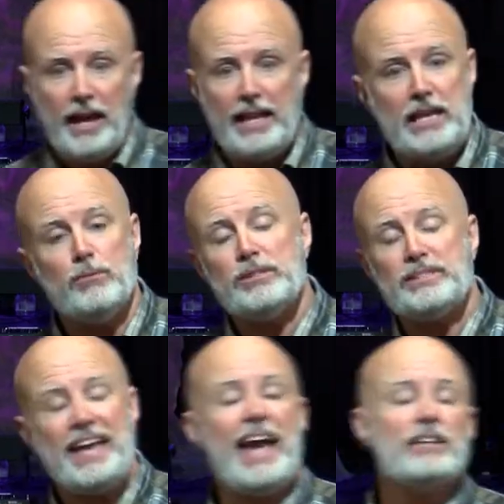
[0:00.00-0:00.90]
and he
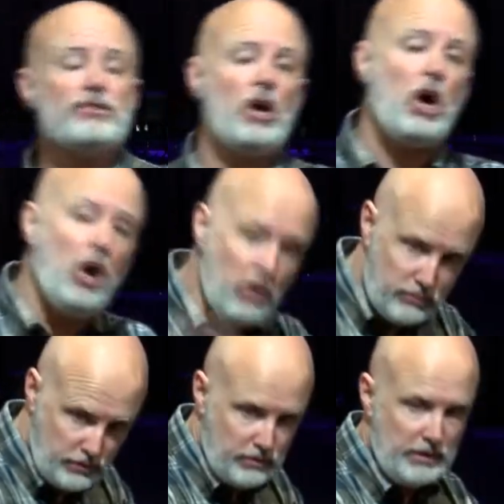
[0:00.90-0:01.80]
was cast
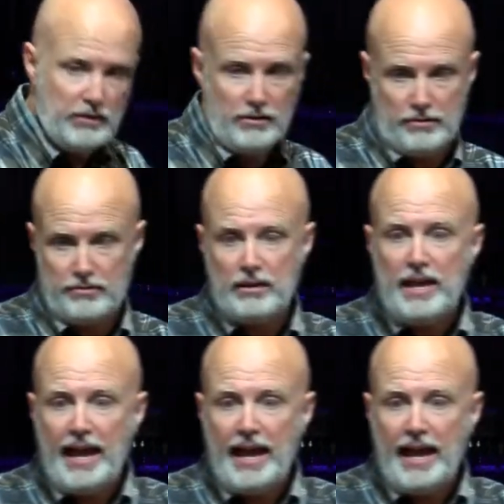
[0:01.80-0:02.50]
onto the earth.